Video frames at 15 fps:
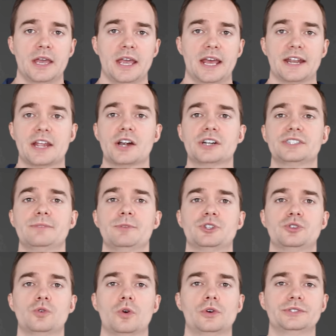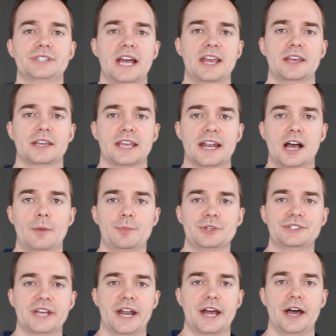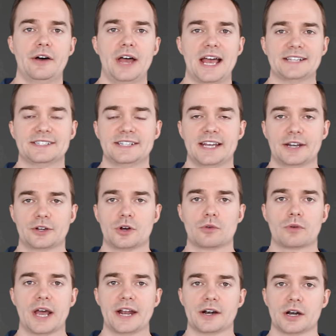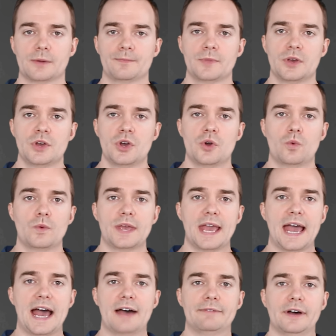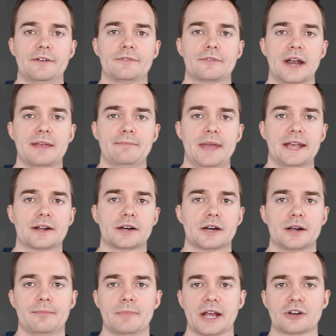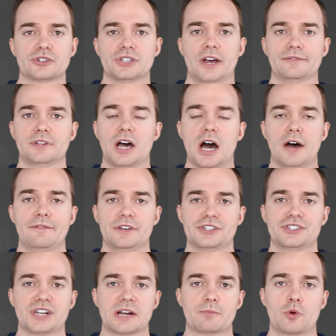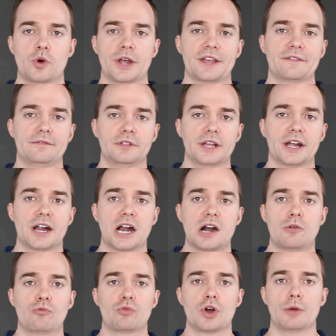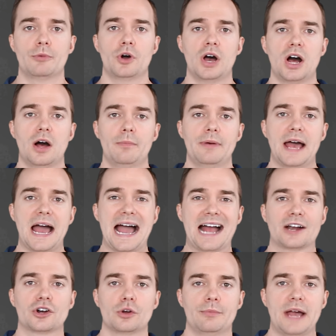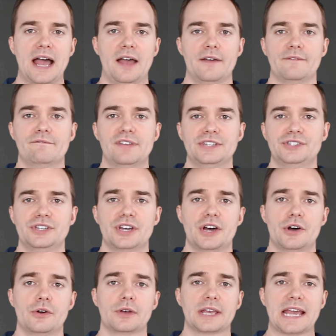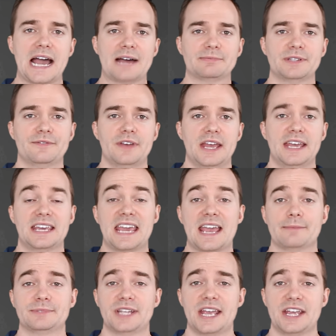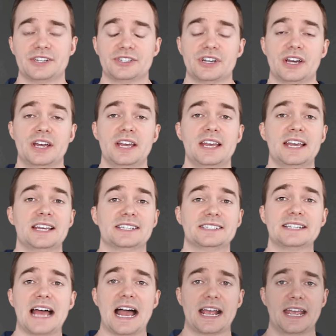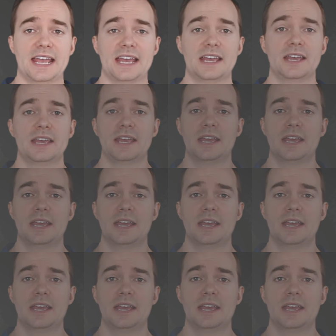And here are some of the tools that can help you stand out as a technical writer. We have FrameMaker, Microsoft Office, SharePoint, Flare, RoboHelp, Acrobat, Visio, Captivate, Camtasia, Snagit,